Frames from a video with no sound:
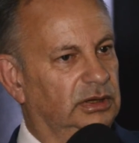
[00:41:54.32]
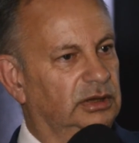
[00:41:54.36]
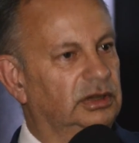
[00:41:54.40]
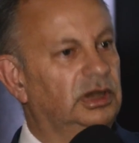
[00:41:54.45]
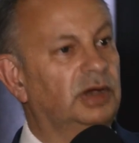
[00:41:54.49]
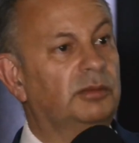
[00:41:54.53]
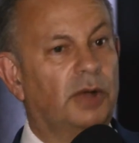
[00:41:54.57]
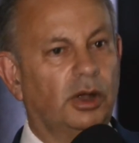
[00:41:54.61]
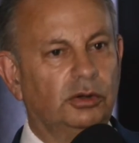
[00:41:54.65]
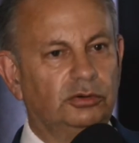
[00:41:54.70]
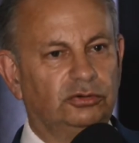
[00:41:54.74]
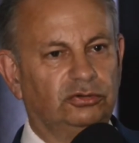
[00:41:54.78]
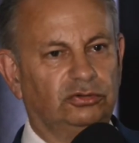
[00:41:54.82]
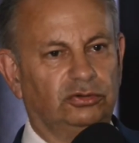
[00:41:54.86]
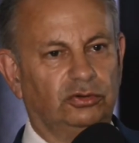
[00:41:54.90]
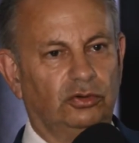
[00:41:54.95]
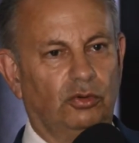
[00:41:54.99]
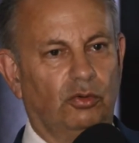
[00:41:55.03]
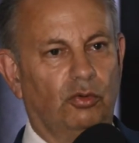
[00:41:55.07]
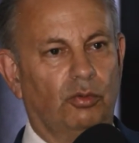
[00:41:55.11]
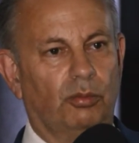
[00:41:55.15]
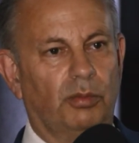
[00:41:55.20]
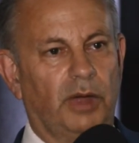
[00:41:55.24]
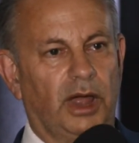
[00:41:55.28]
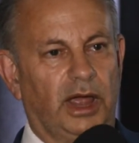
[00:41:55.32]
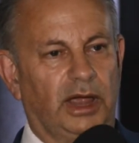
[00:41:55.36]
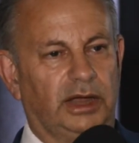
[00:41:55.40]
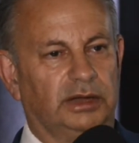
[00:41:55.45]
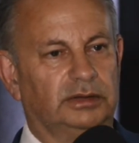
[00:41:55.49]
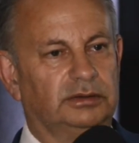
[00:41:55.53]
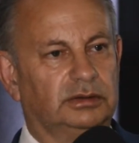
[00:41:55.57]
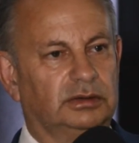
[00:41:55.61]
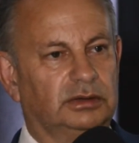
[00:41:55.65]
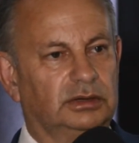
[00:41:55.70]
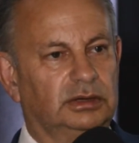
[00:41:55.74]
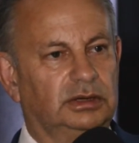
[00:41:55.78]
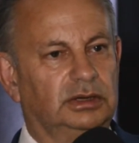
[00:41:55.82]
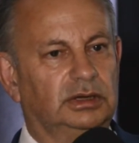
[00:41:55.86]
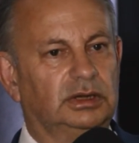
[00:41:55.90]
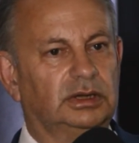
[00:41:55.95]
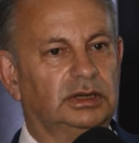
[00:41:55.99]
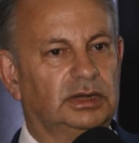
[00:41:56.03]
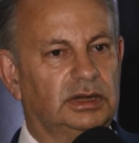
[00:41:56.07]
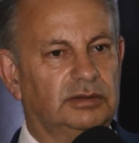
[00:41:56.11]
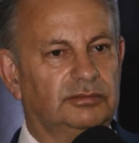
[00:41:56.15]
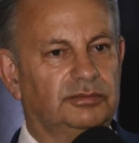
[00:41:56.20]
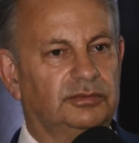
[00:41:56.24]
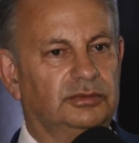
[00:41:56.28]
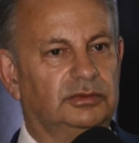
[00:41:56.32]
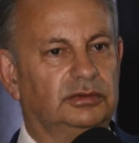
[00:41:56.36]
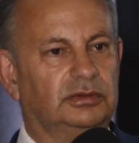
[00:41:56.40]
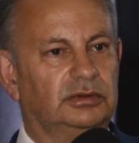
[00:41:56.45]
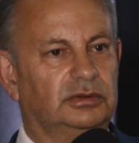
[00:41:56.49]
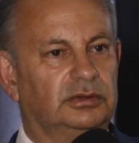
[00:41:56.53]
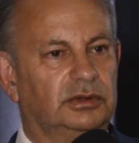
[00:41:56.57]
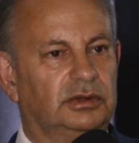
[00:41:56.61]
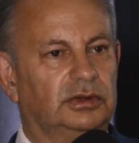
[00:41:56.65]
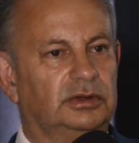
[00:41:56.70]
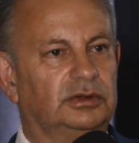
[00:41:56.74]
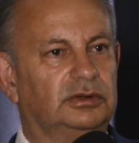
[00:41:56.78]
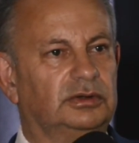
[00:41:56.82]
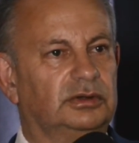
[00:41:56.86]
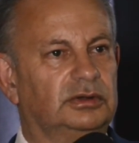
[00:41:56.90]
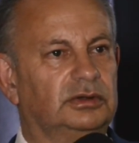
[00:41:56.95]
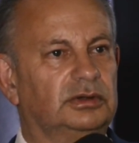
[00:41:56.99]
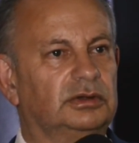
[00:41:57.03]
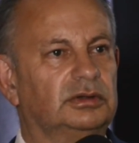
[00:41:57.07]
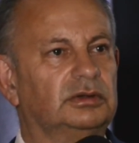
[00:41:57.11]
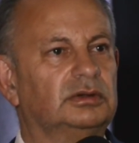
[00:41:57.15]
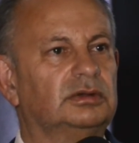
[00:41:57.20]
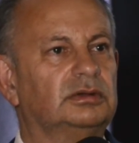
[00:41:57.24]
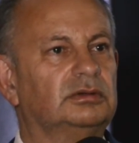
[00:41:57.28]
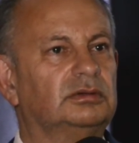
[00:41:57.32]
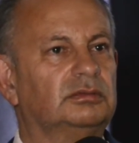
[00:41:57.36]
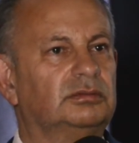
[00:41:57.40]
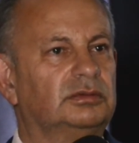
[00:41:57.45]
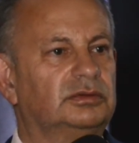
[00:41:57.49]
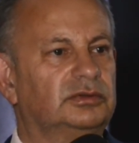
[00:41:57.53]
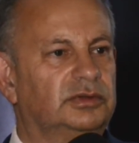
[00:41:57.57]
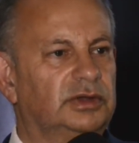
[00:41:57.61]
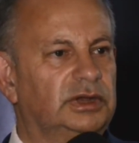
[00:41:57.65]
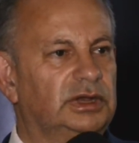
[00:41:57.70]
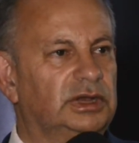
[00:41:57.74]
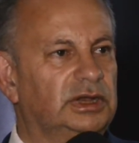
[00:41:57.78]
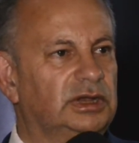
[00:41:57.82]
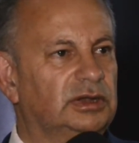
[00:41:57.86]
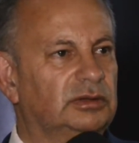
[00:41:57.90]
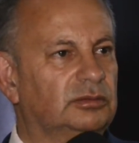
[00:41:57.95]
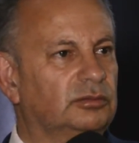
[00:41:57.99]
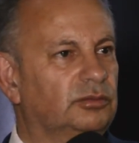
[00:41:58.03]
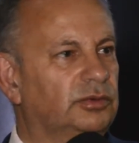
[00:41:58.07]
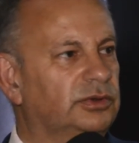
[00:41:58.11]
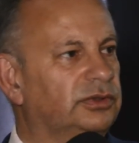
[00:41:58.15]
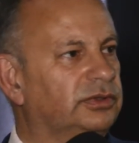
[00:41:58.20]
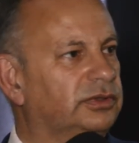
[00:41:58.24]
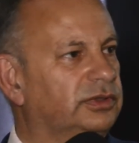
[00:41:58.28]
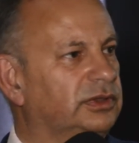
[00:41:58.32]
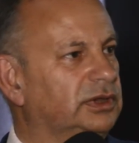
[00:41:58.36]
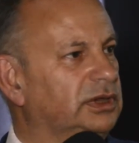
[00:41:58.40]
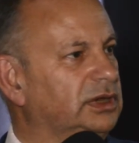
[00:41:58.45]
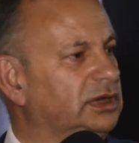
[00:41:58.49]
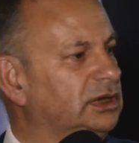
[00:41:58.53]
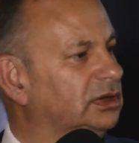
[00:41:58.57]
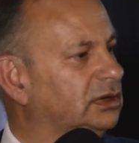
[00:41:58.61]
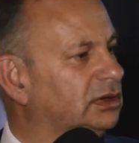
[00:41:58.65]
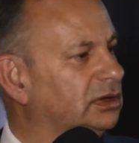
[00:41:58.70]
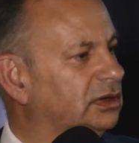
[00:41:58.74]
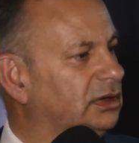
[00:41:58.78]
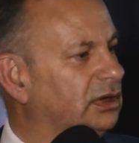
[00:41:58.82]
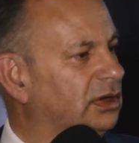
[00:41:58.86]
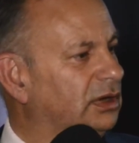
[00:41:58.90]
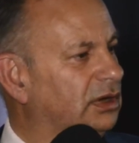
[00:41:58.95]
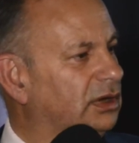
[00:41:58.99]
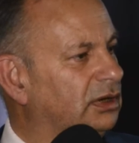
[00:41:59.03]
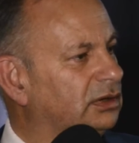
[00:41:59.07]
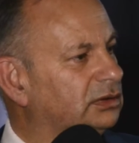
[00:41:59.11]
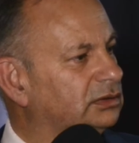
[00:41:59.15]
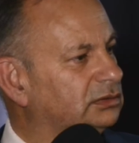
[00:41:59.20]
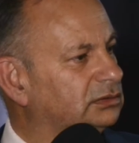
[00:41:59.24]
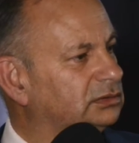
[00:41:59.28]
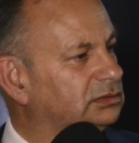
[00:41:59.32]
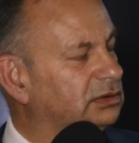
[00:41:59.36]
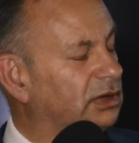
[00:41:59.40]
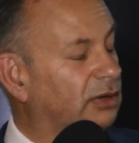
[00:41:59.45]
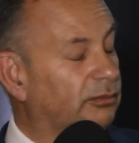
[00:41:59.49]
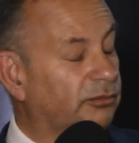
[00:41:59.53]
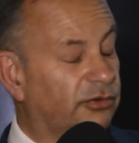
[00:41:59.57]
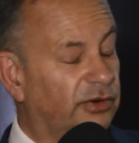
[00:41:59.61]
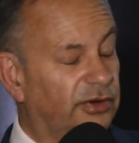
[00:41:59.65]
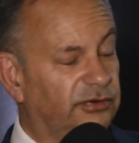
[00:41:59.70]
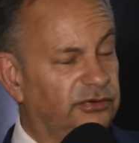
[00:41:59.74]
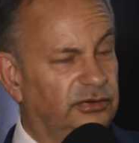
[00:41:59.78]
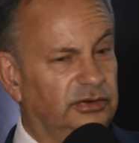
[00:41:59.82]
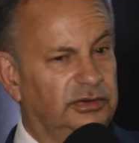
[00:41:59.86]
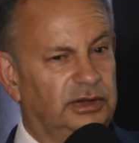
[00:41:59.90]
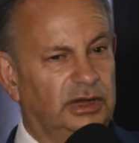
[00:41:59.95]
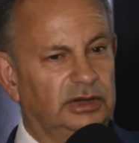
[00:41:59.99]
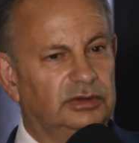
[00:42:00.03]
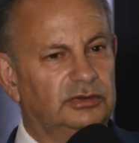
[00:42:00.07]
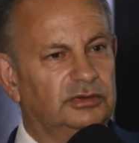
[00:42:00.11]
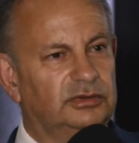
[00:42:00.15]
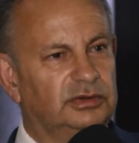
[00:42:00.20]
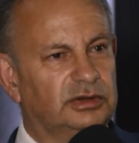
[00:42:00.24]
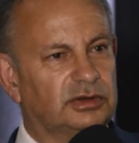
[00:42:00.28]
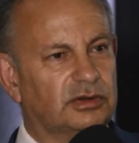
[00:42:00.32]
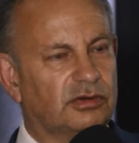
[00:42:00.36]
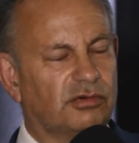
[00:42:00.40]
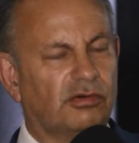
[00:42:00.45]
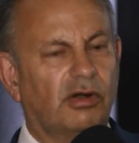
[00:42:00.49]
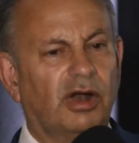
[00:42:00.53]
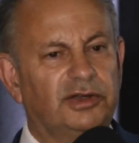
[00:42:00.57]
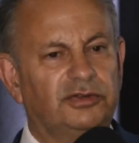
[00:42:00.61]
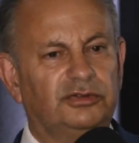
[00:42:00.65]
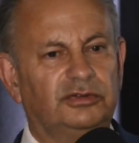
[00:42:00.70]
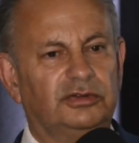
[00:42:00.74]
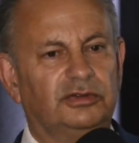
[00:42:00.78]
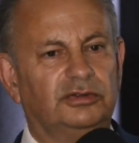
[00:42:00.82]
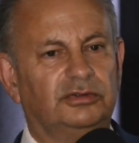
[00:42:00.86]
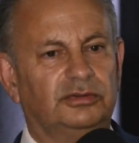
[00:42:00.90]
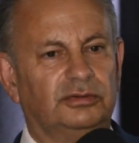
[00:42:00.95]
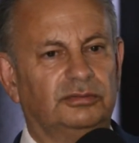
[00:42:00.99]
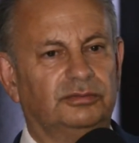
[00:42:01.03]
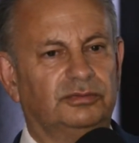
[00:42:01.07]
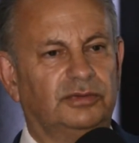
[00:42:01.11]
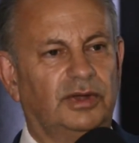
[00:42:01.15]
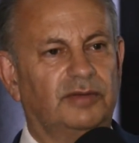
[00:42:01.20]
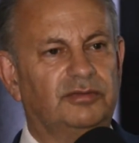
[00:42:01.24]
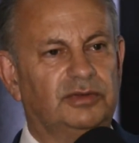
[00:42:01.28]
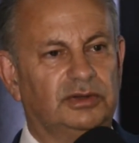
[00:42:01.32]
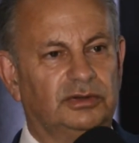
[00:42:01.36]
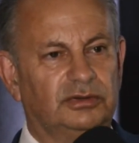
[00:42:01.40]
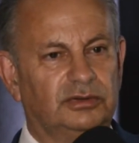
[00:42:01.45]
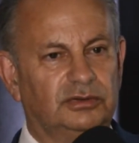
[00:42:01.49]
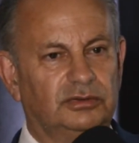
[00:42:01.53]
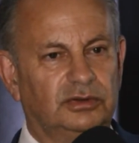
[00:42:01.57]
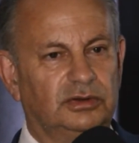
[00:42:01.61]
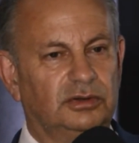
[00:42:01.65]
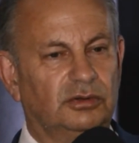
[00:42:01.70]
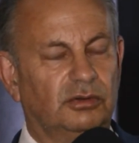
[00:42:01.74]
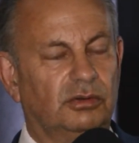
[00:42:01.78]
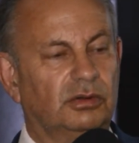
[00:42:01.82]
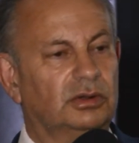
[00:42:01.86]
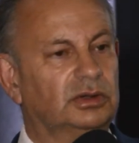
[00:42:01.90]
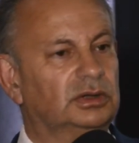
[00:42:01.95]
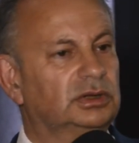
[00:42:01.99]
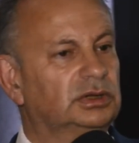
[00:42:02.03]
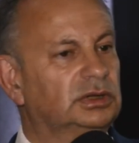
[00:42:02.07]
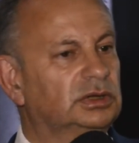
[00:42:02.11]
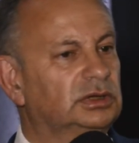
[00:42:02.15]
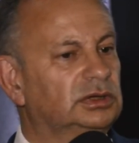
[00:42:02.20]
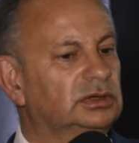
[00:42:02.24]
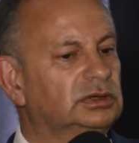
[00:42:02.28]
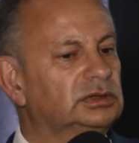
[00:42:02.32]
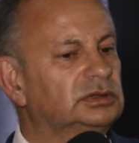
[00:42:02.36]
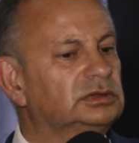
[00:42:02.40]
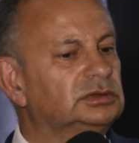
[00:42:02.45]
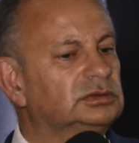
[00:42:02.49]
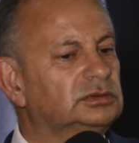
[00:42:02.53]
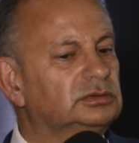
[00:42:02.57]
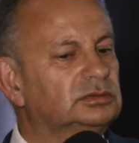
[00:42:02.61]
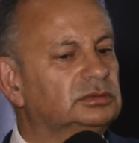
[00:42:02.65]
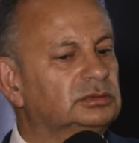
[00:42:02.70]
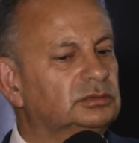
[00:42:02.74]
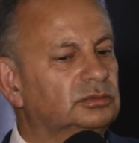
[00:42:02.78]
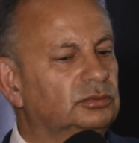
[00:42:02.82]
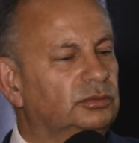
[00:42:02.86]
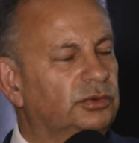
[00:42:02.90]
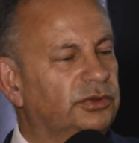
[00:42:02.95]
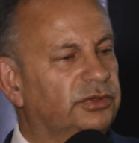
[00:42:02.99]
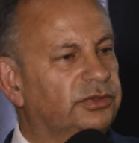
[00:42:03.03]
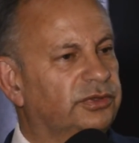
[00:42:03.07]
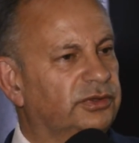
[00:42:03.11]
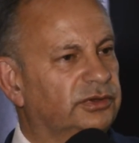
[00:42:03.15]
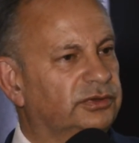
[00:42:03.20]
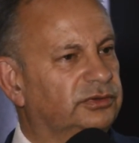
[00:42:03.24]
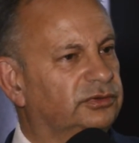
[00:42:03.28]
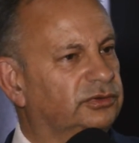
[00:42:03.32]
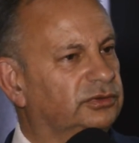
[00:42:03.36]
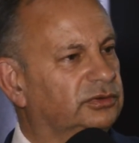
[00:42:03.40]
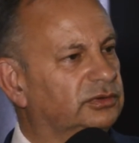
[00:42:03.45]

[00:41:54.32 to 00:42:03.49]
emotional man, given that dealing with the uh, unprecedented crisis of having to deal with the